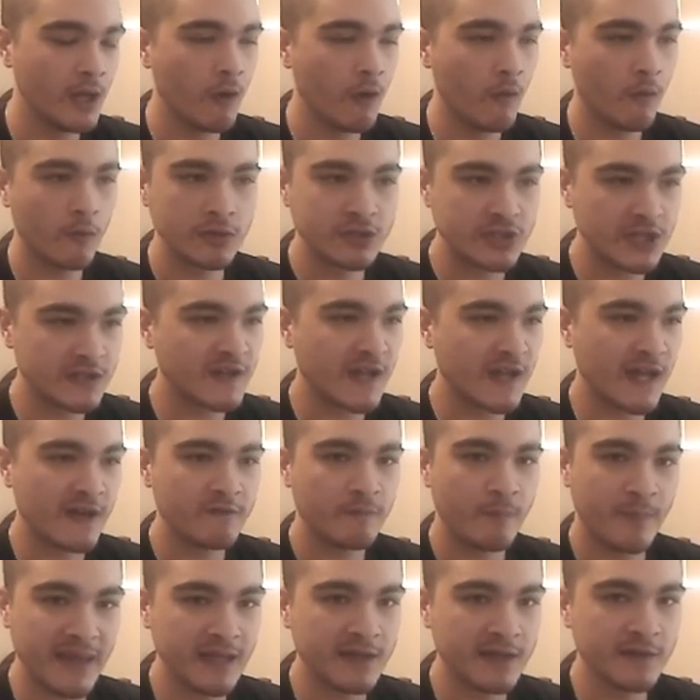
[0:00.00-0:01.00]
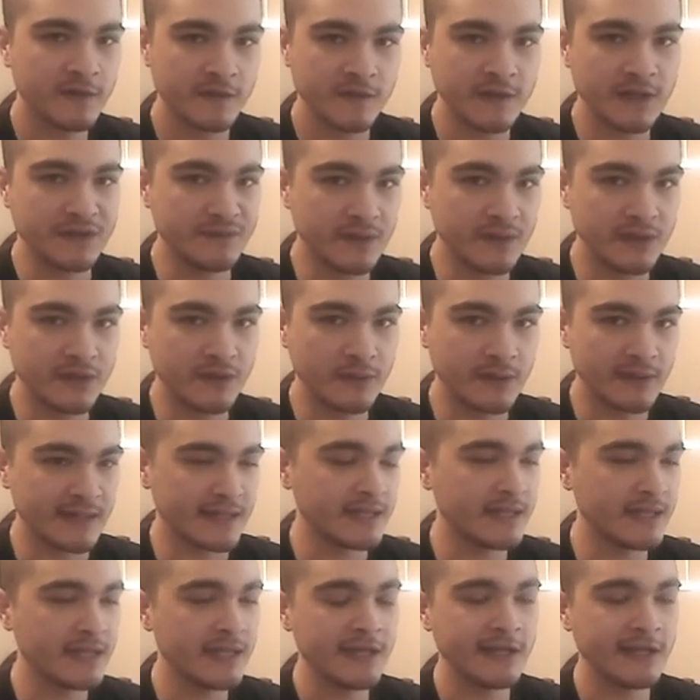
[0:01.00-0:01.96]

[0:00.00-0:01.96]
or just have Bacon's TV doing it.